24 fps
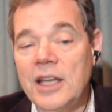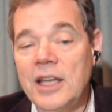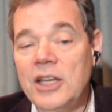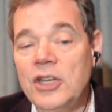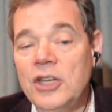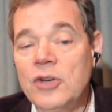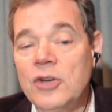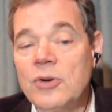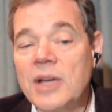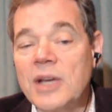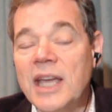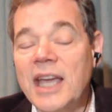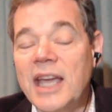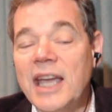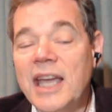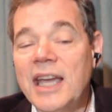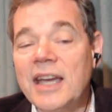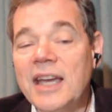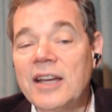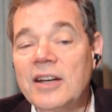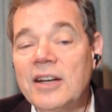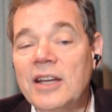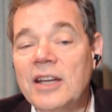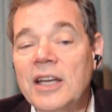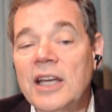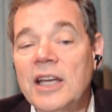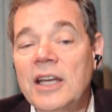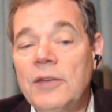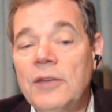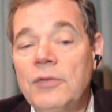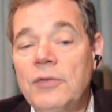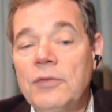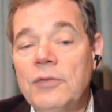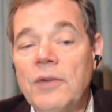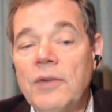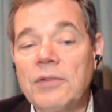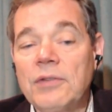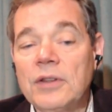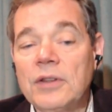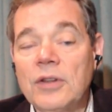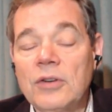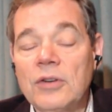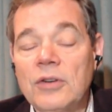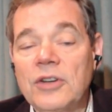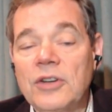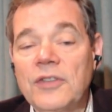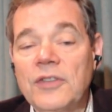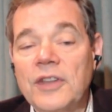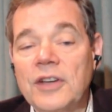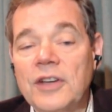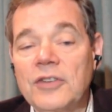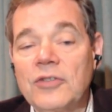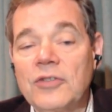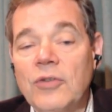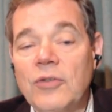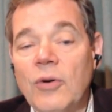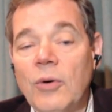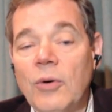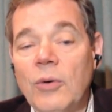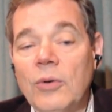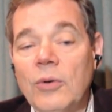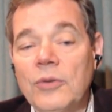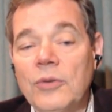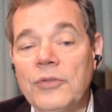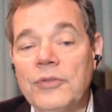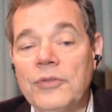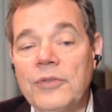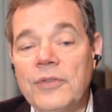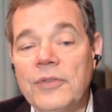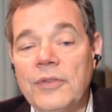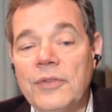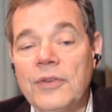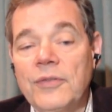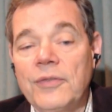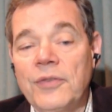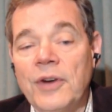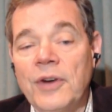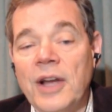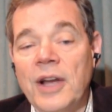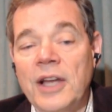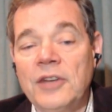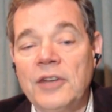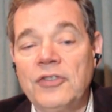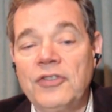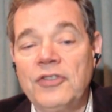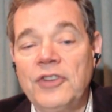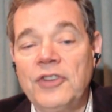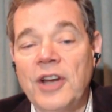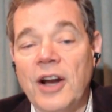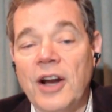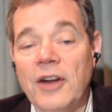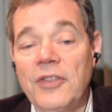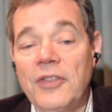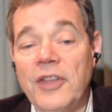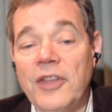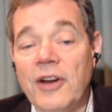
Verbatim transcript: you can't, if you've ever looked at the controls for HDR,